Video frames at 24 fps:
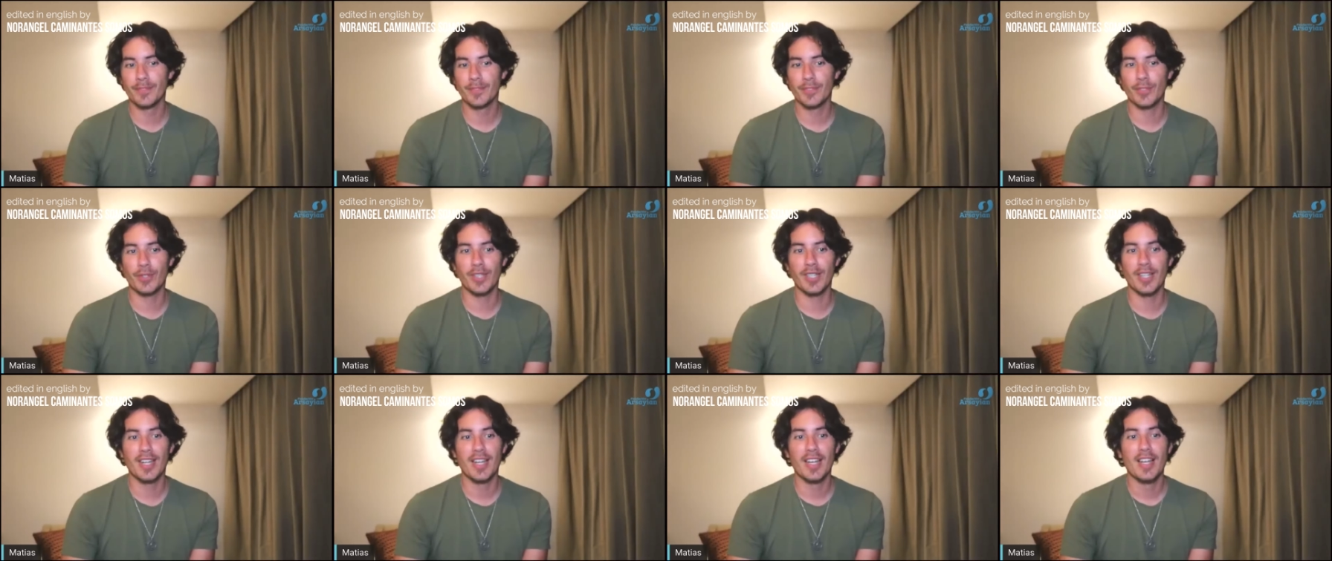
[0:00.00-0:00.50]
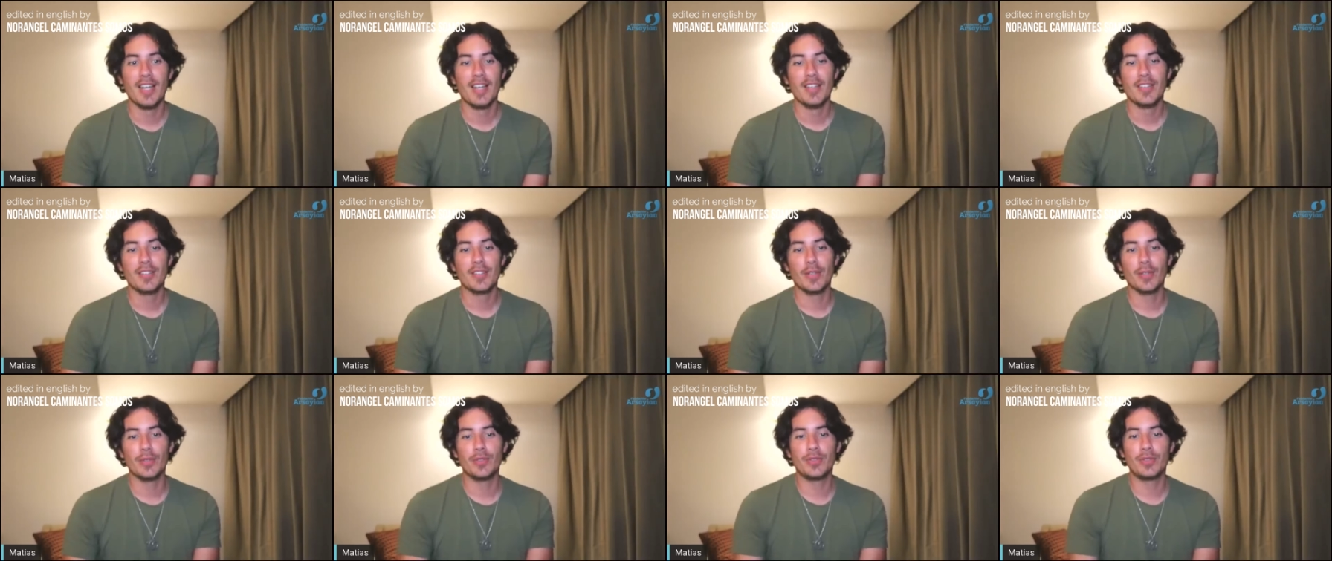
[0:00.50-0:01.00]

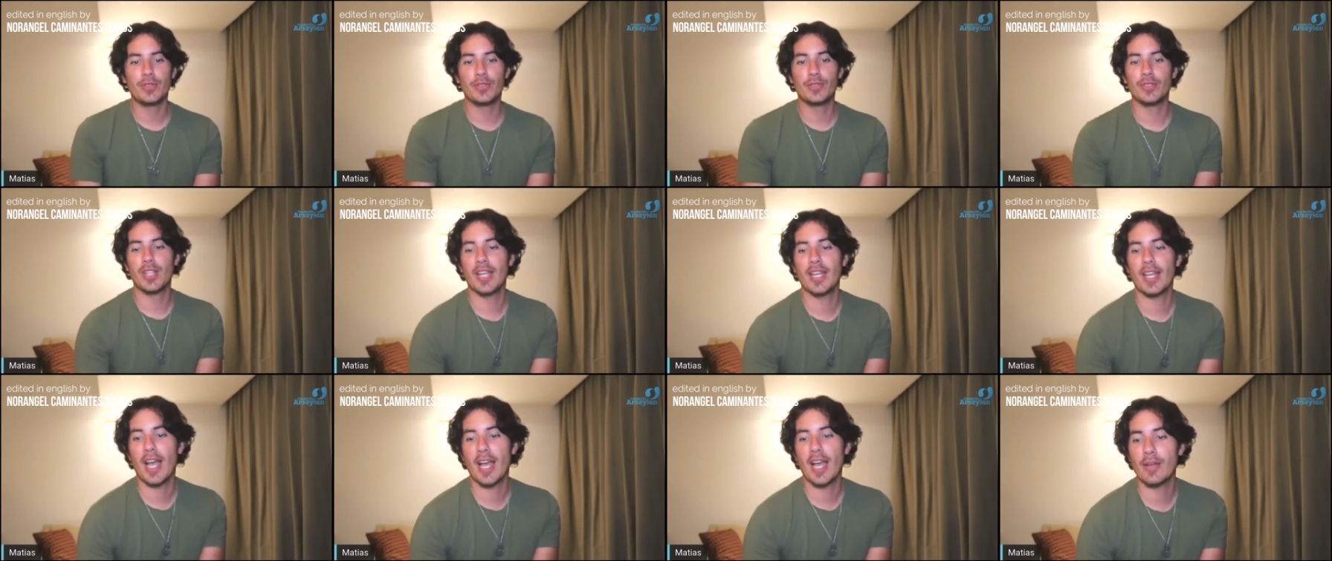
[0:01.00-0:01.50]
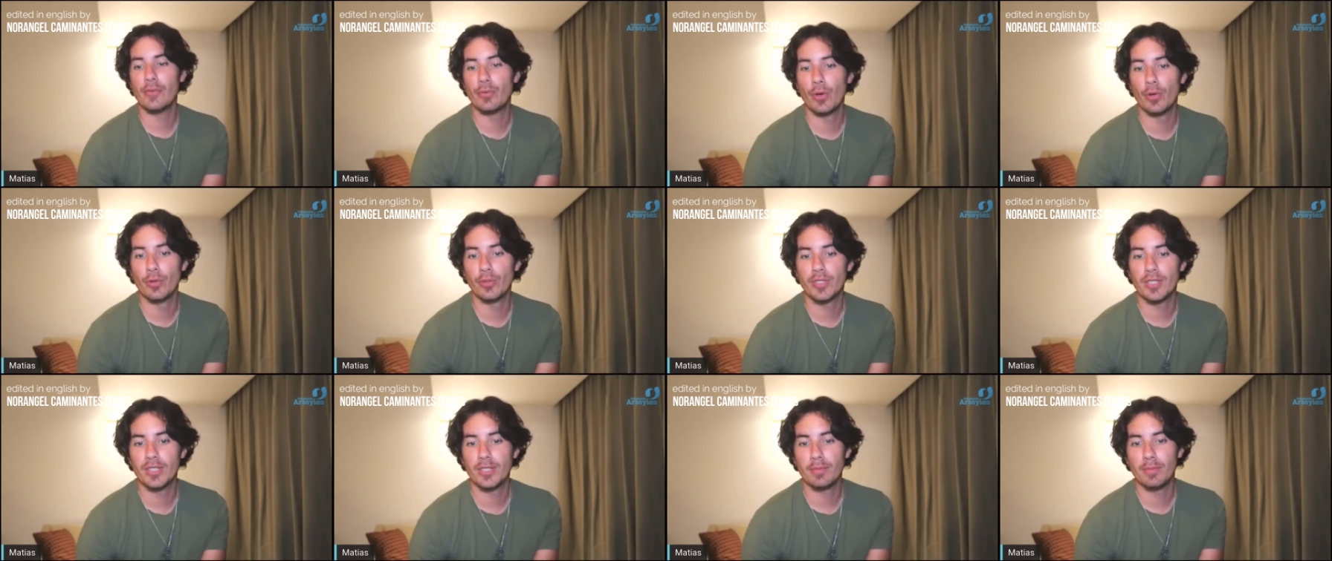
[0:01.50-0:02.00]

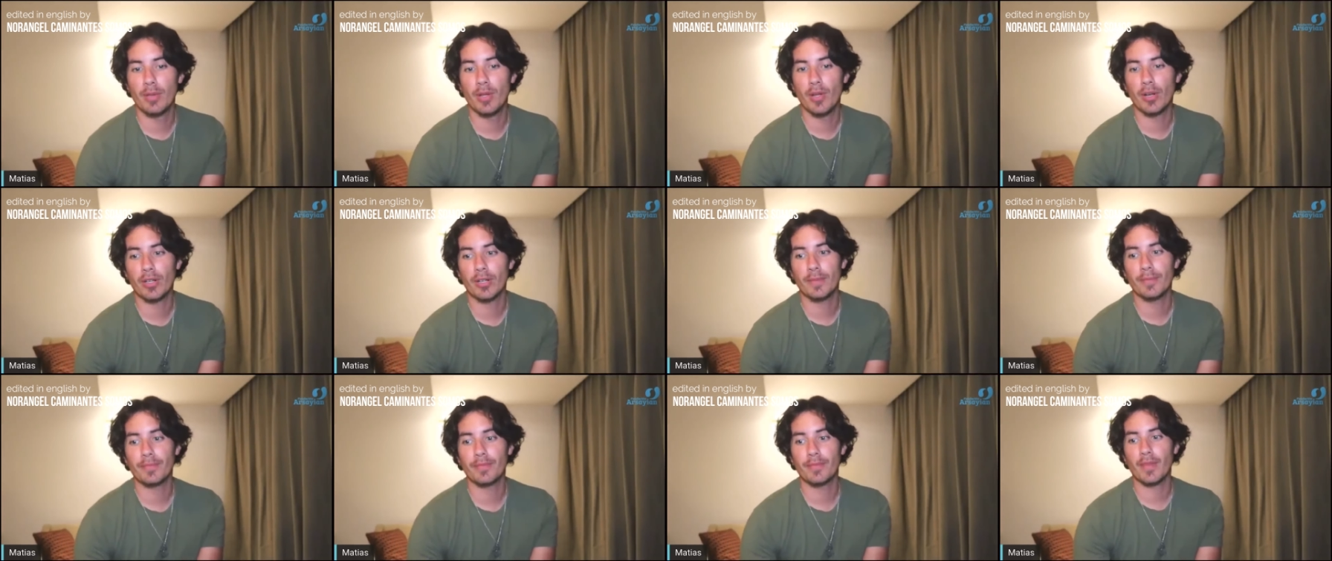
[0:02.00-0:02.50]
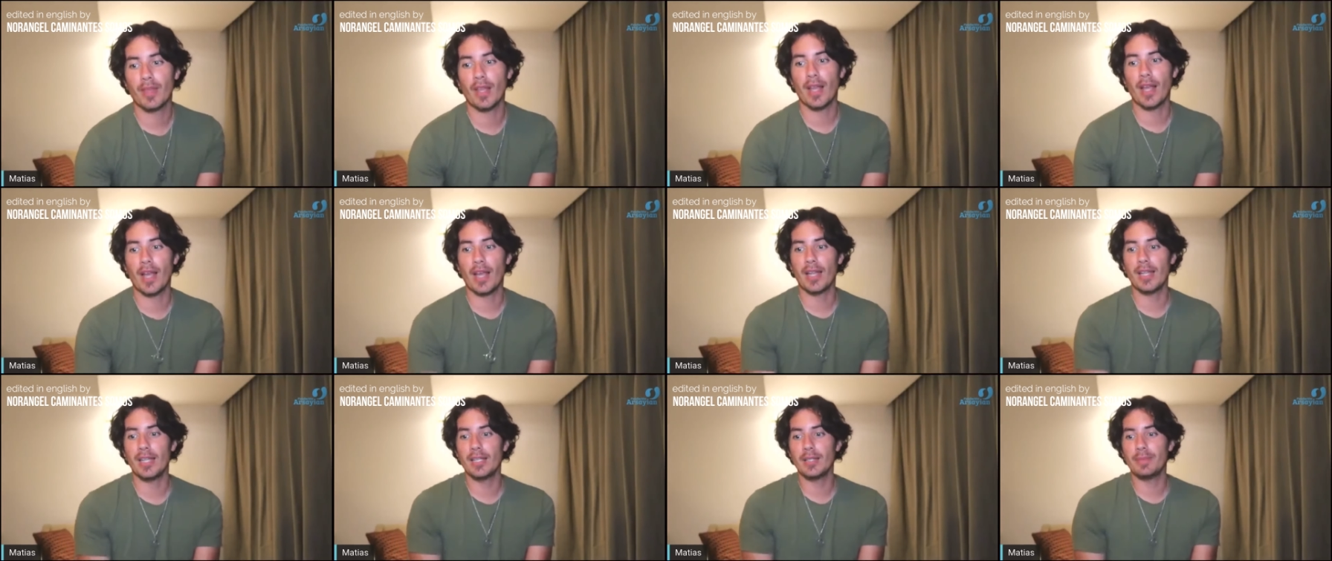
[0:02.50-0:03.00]
wrote in the blog
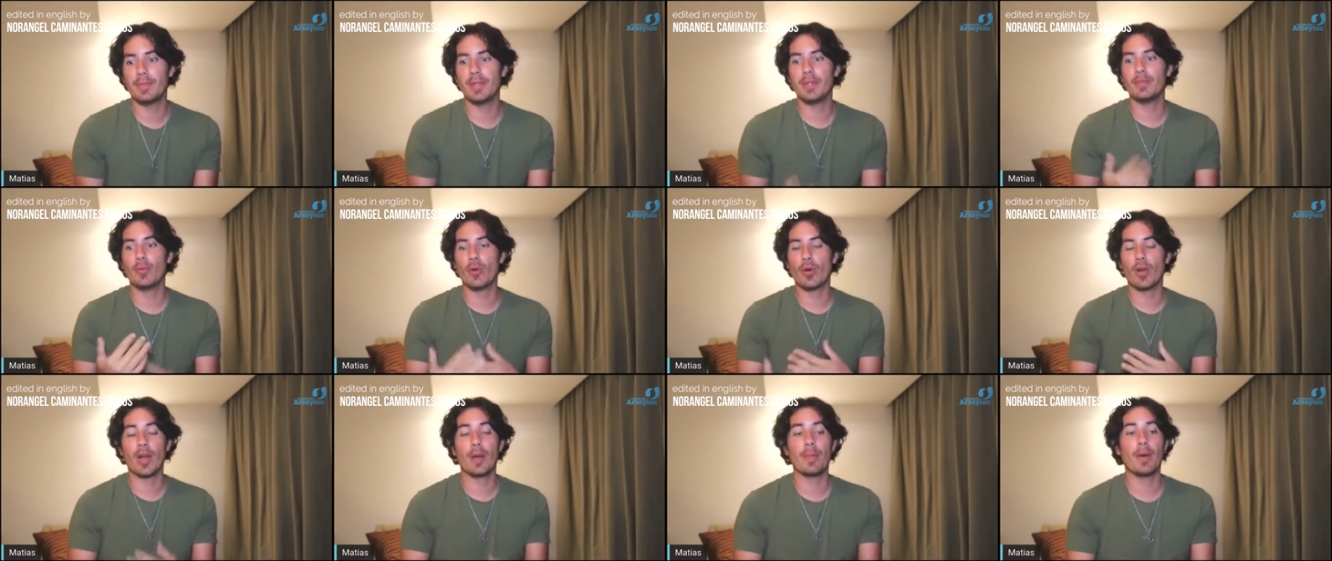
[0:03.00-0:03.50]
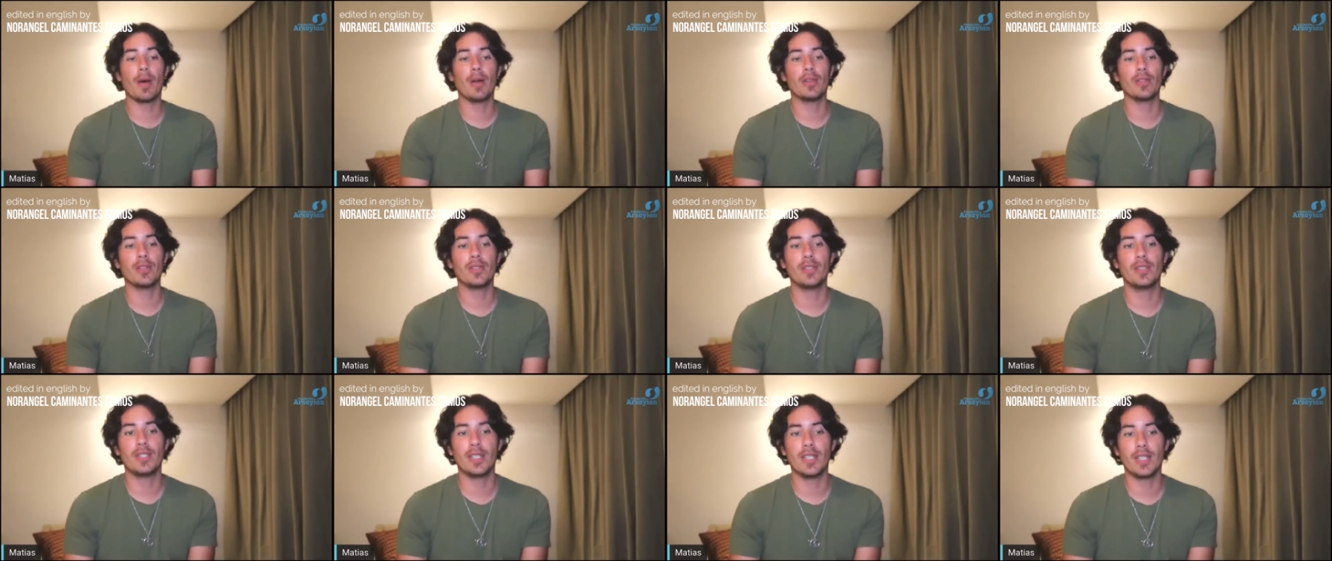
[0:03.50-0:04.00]
a little bit more
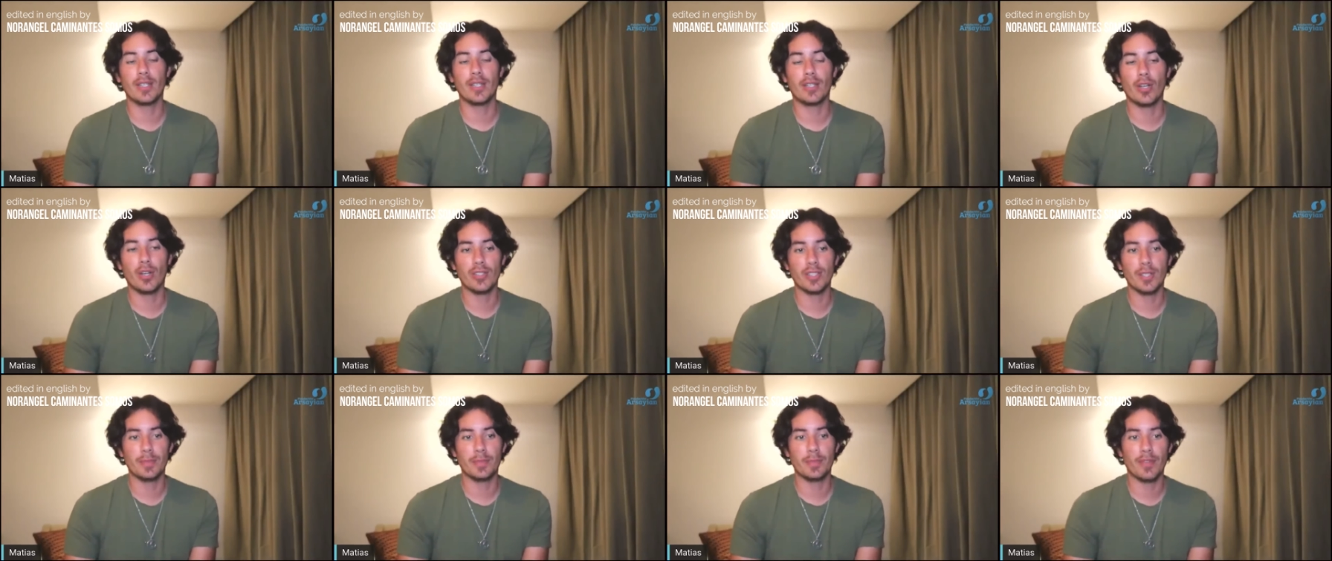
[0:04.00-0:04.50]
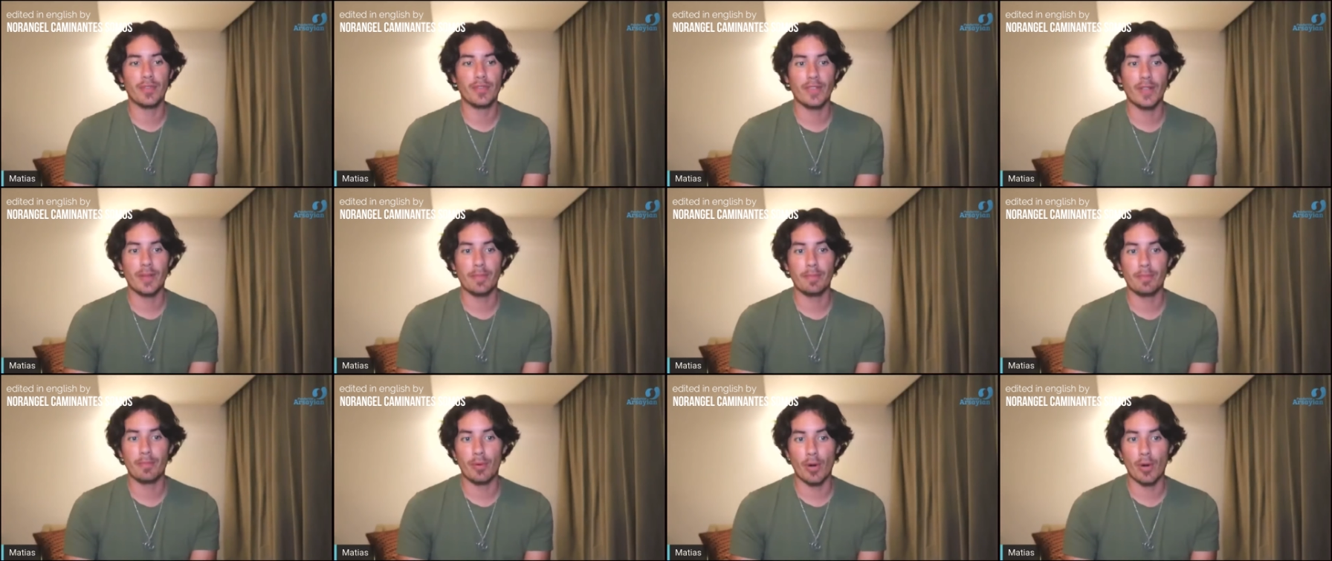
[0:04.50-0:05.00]
about the concept of
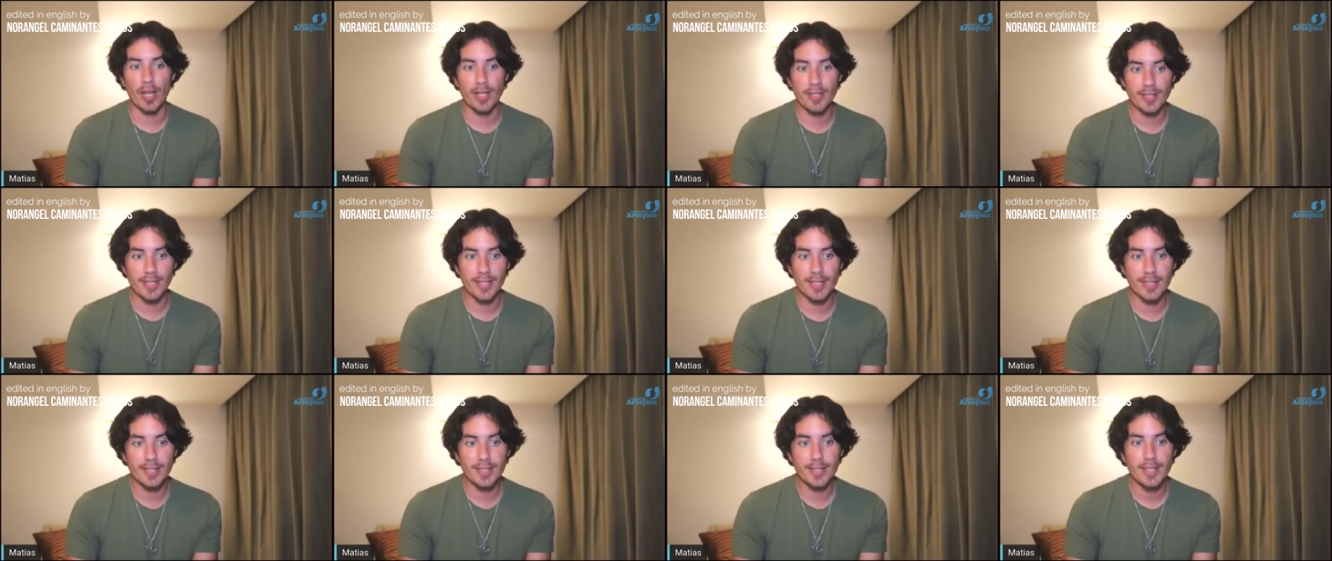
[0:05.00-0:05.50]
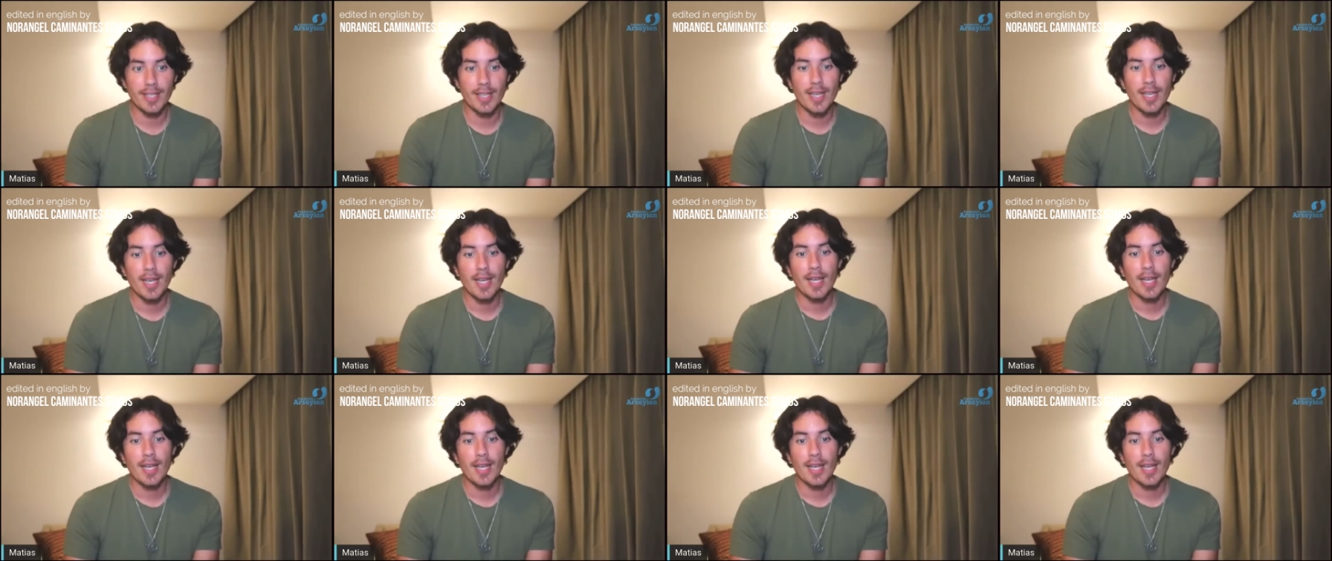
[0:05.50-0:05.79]
the process,